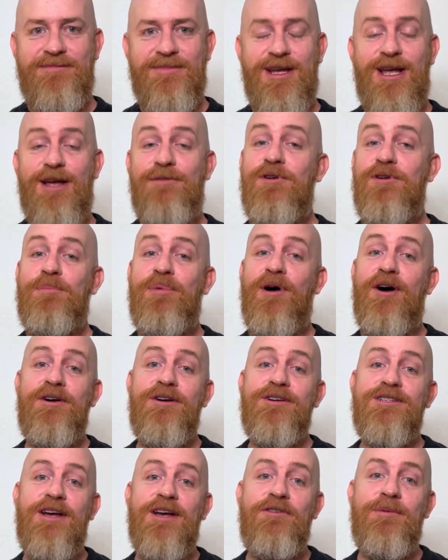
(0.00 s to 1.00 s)
If your
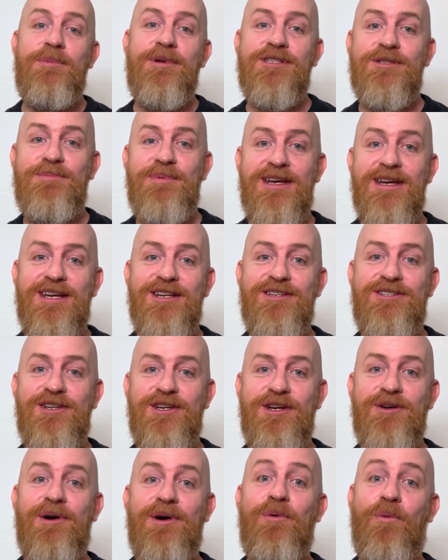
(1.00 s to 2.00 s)
partner's ever been speaking to
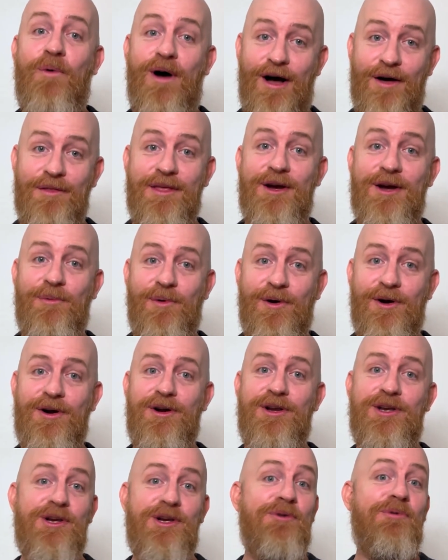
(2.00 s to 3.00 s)
you and while they were,
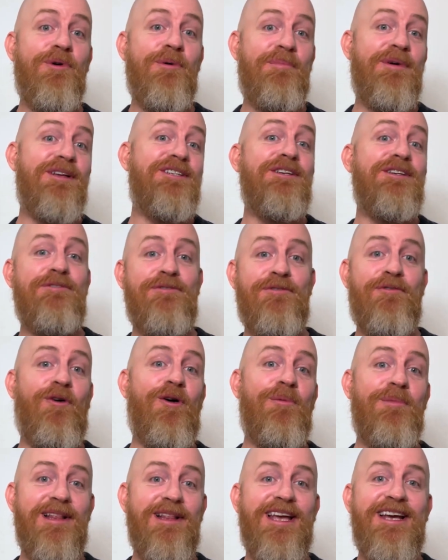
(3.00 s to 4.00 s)
you were busy
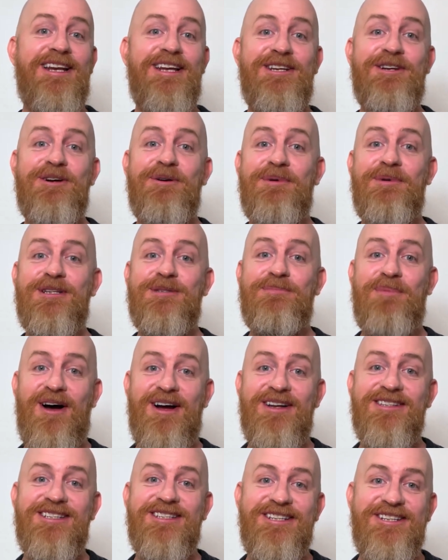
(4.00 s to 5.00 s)
formulating your
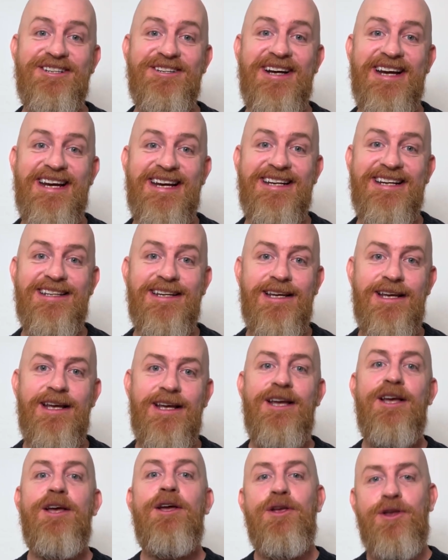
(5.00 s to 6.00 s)
response in your head,
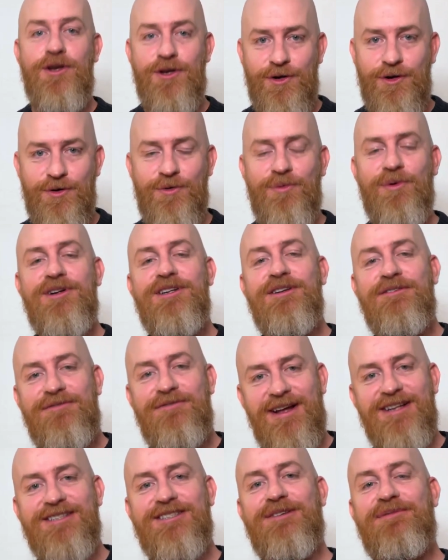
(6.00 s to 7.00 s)
you were
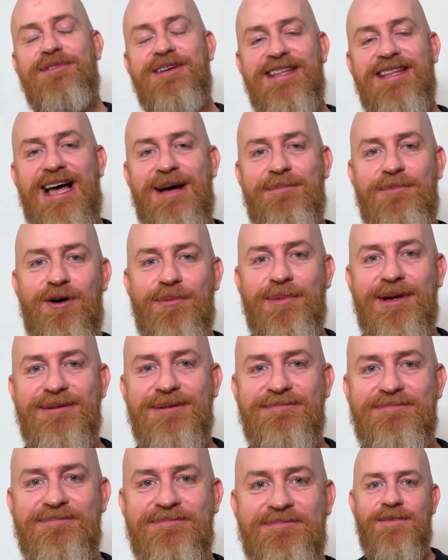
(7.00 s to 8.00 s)
defensive in that moment.
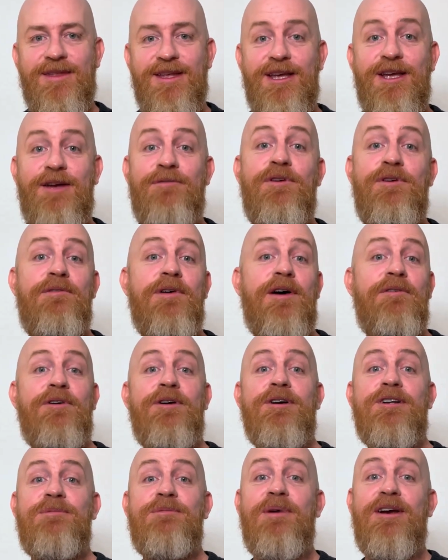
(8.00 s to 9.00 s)
If you've ever
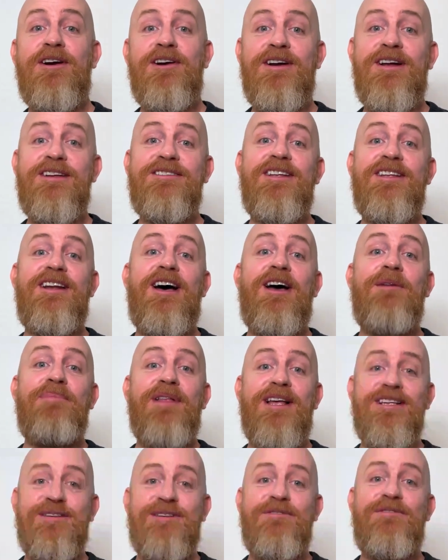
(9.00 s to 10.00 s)
experienced an
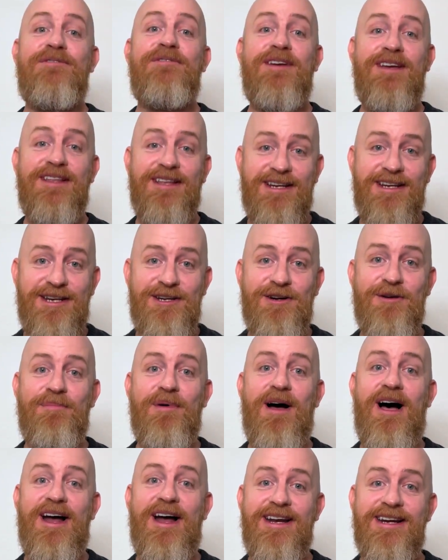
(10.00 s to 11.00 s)
unpleasant feeling in your
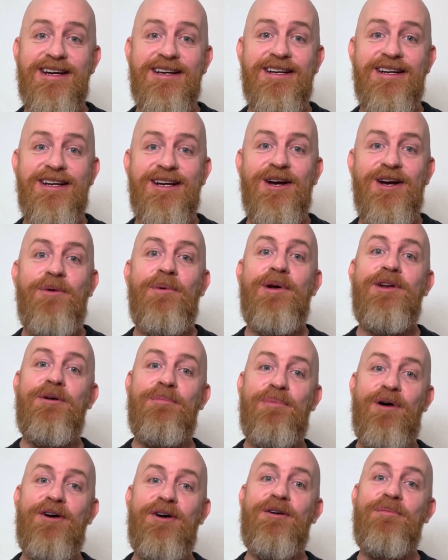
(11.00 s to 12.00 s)
body when your
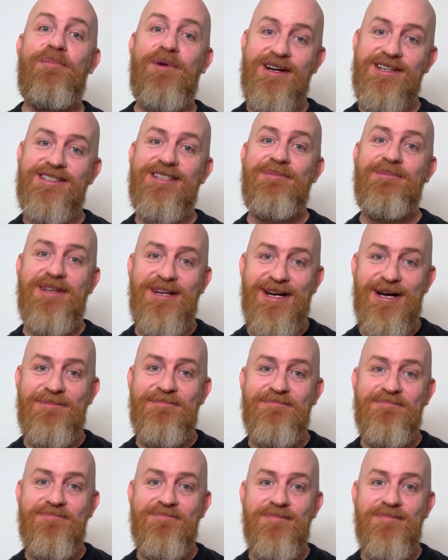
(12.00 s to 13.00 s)
partner brings something up,